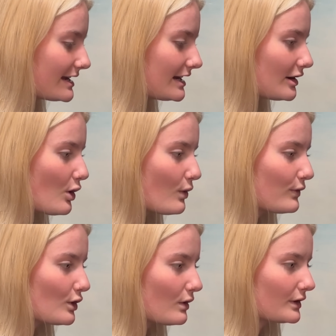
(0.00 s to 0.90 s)
in it over
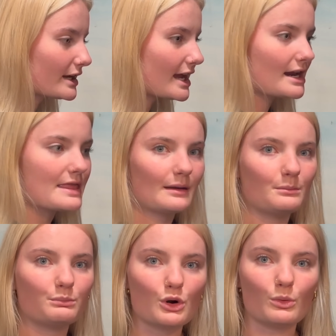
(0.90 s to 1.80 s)
and over again, and
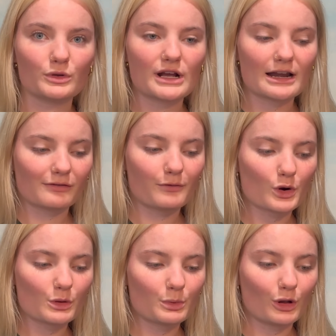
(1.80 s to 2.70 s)
then boom, you got
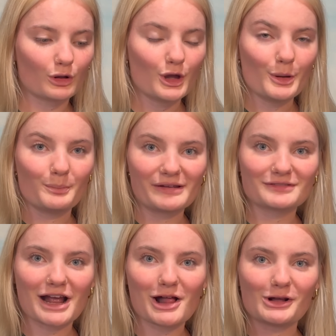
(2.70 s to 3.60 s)
affordable beef
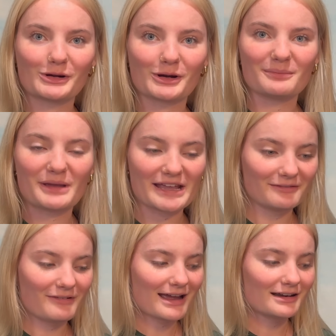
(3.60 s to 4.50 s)
tallow or
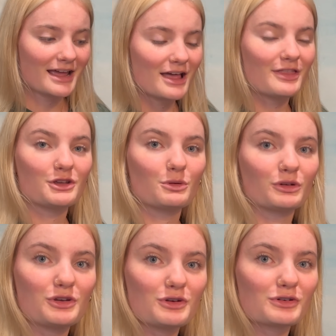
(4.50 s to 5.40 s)
bacon fat that you will
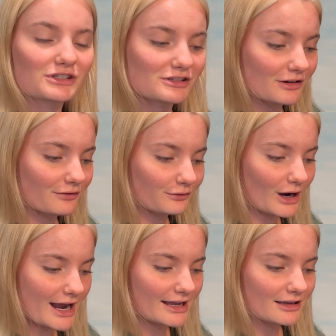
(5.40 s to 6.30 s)
use to
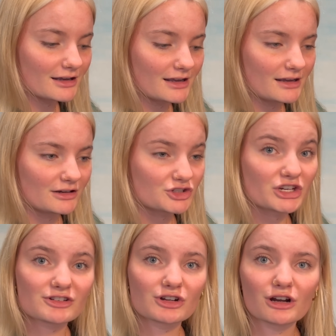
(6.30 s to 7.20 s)
fry
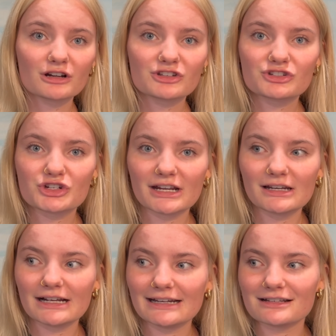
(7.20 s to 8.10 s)
cheese curds, chicken
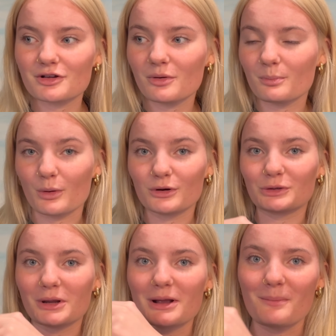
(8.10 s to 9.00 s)
nuggets, but we're
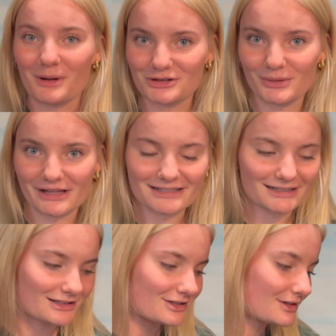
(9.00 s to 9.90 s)
doing mozzarella sticks.